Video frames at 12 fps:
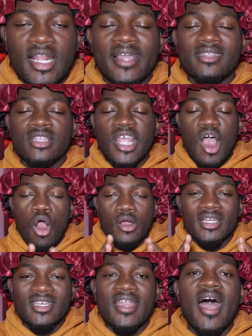Like, there are
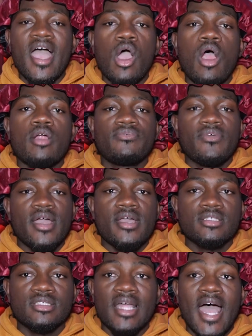die-hard
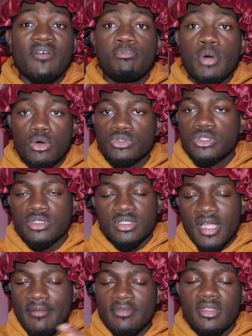fans that have posters
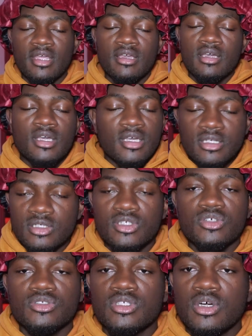and everything, you
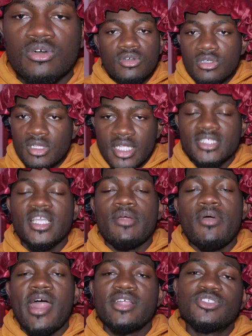know, so let's get
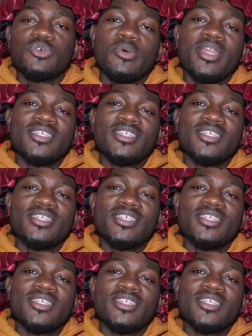right into it.